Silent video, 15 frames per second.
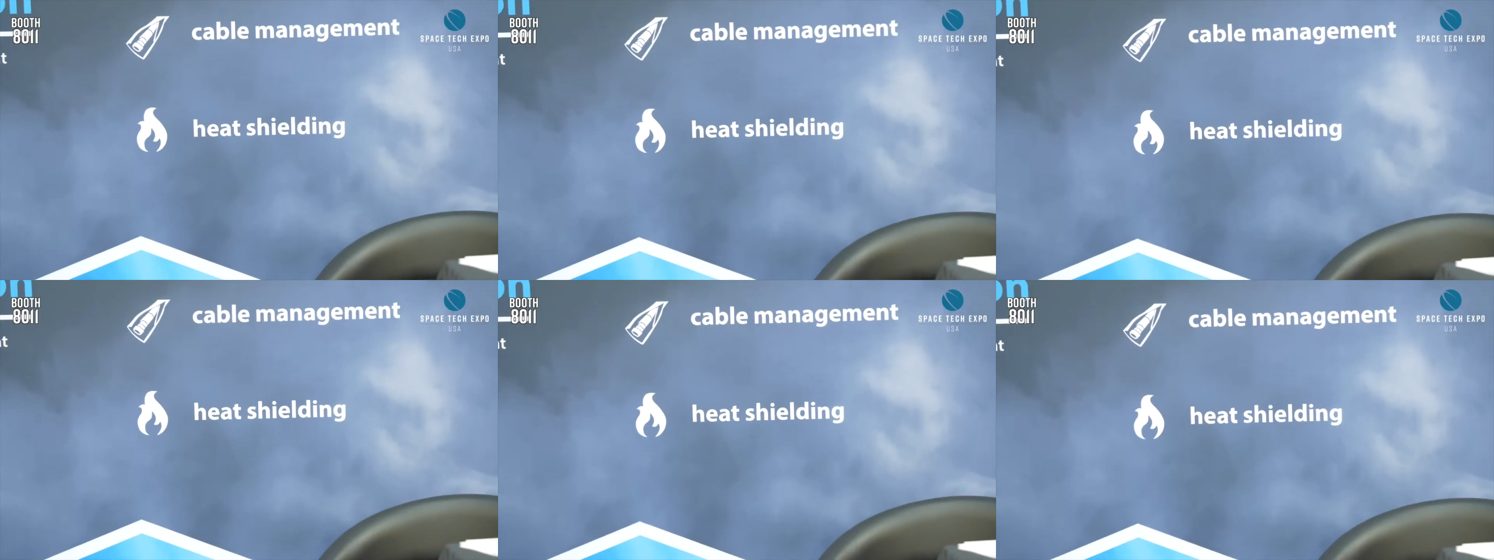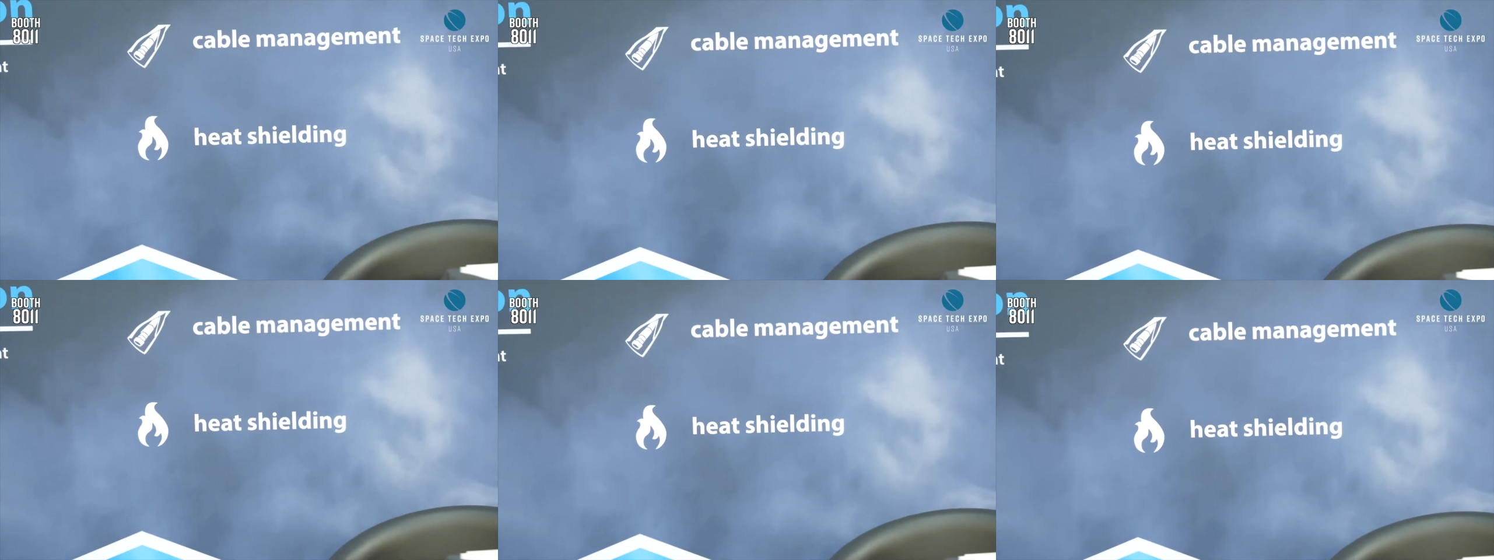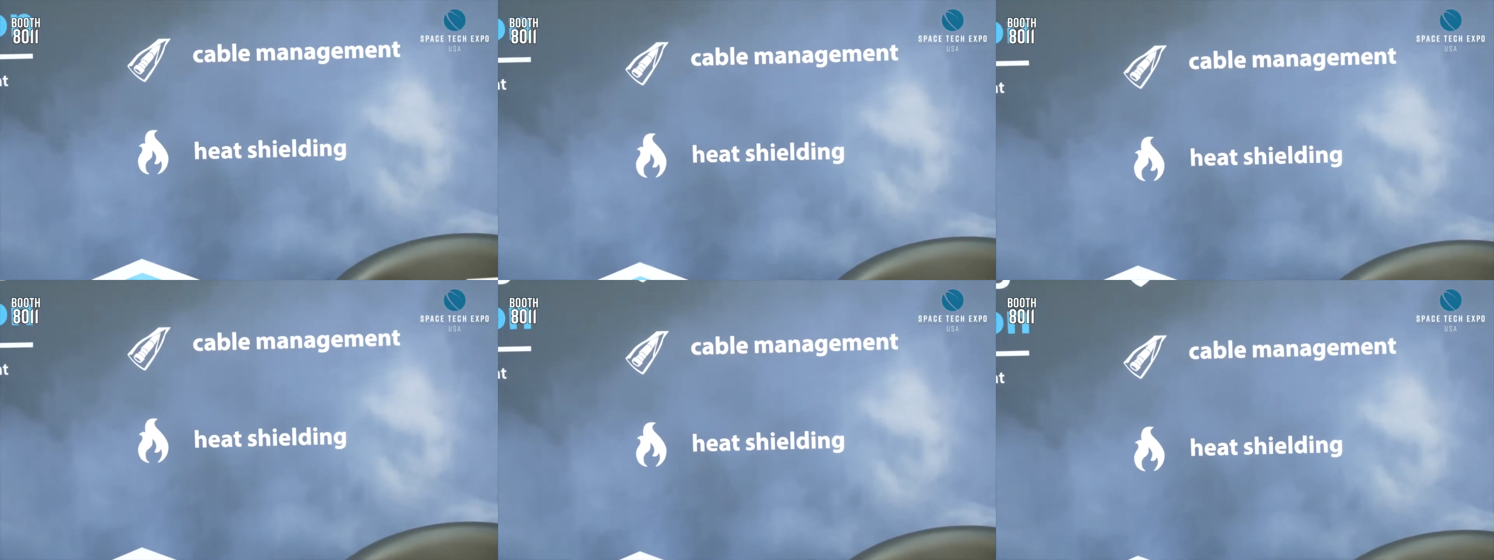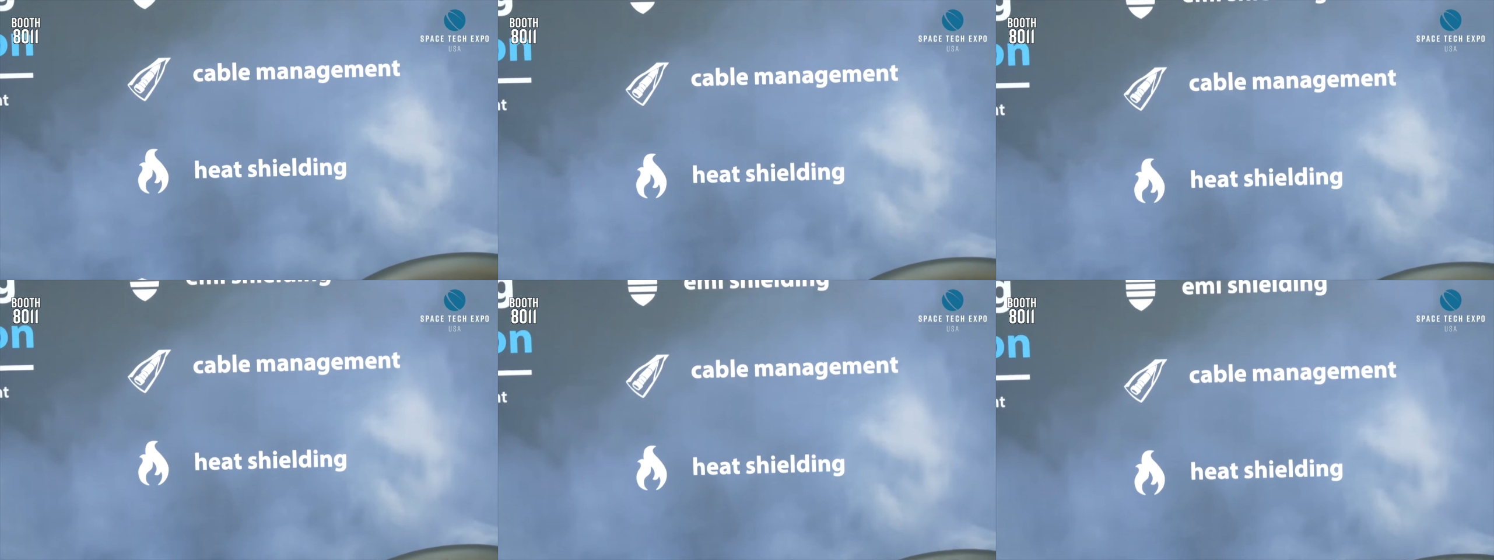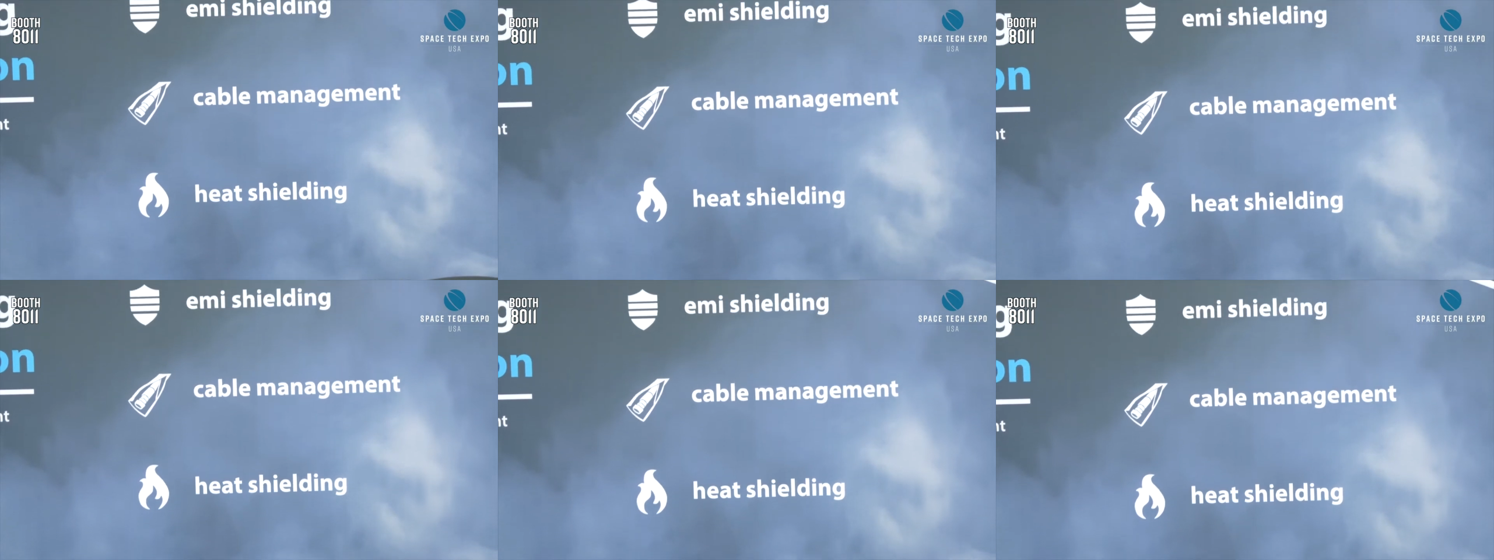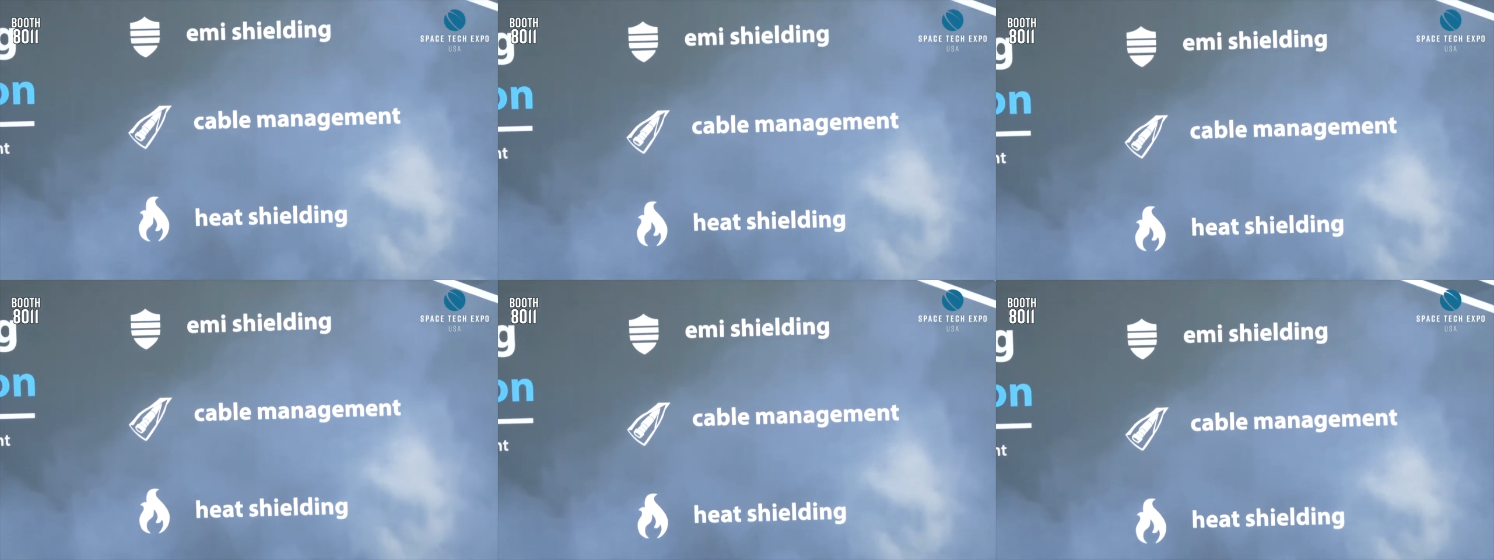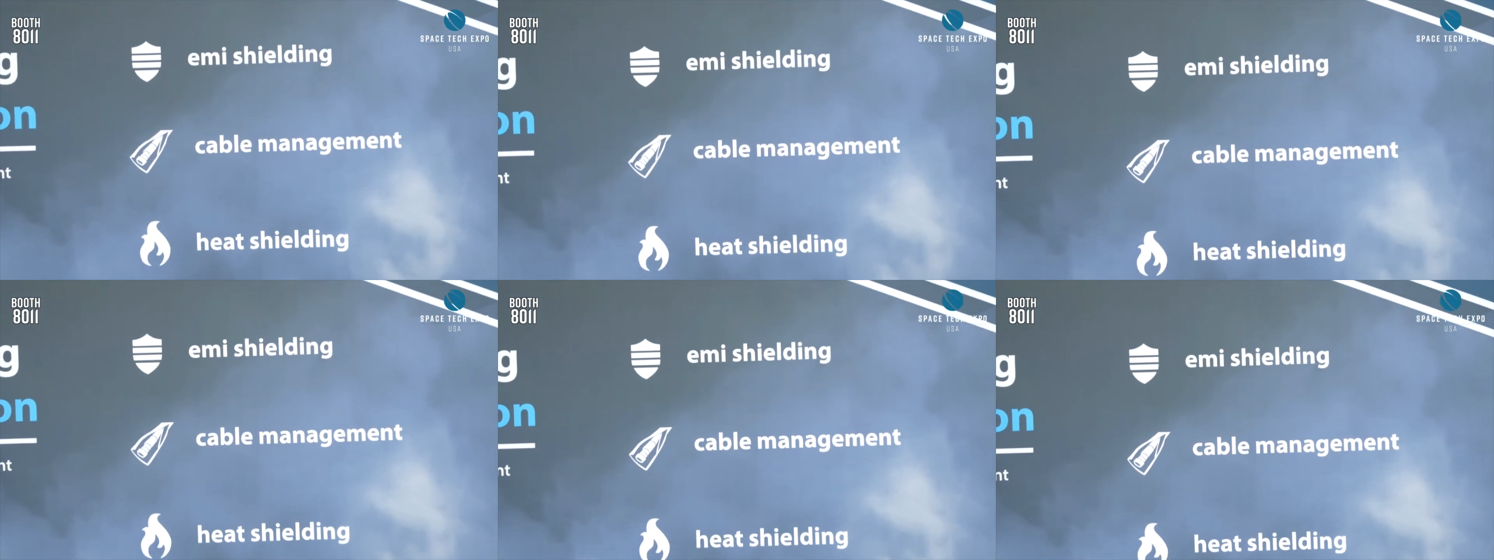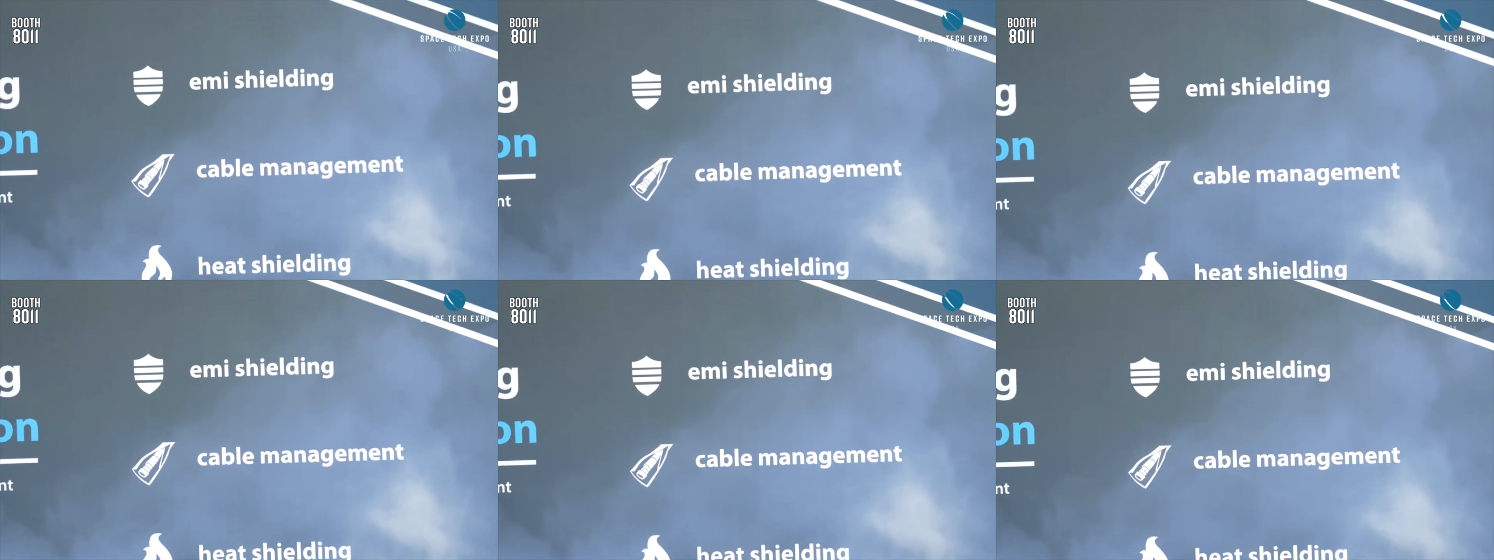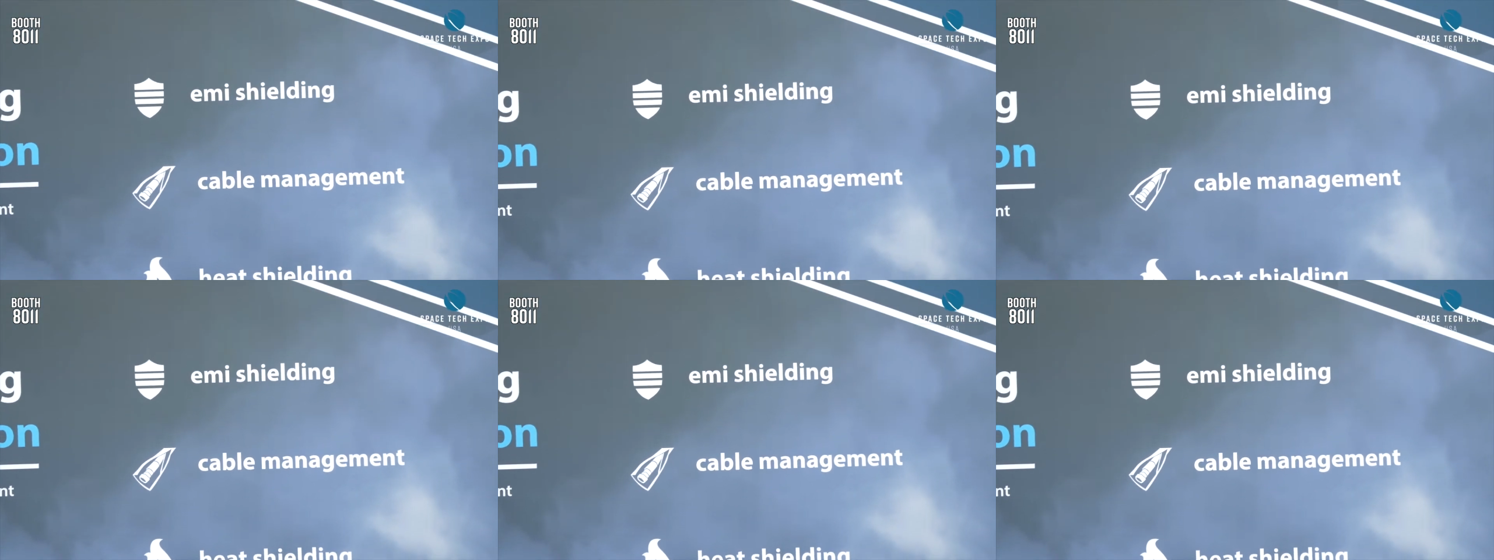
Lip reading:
No face is visible, so there are no lips to read.